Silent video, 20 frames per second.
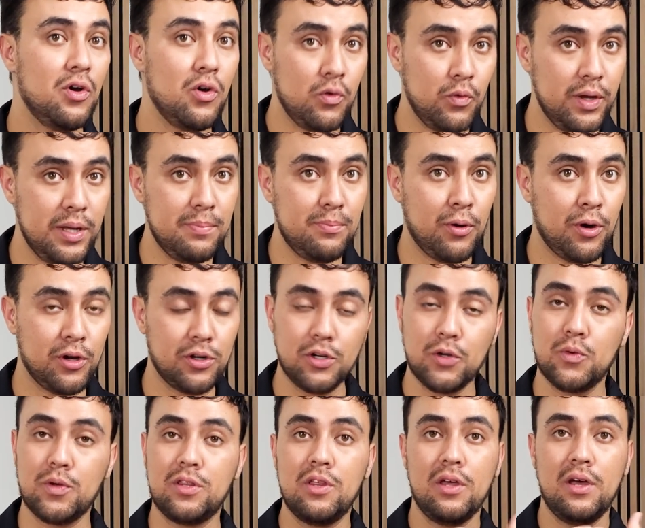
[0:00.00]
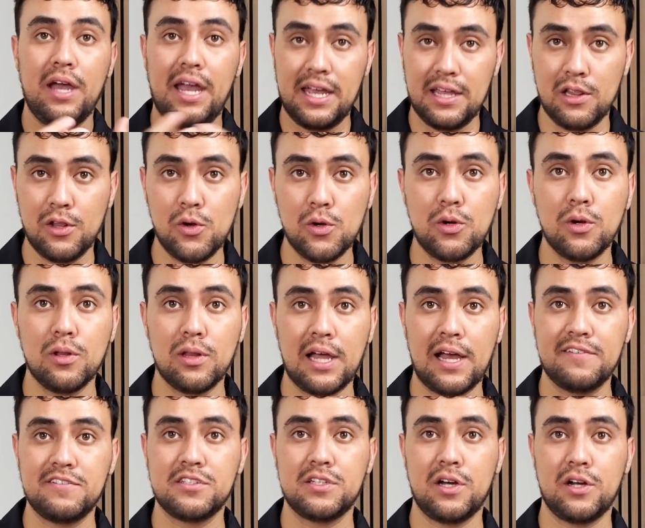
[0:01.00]
We partner with a local
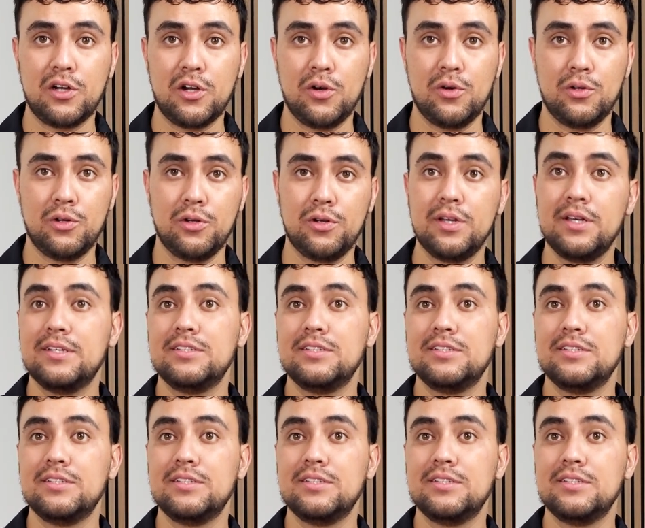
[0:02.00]
livestock owner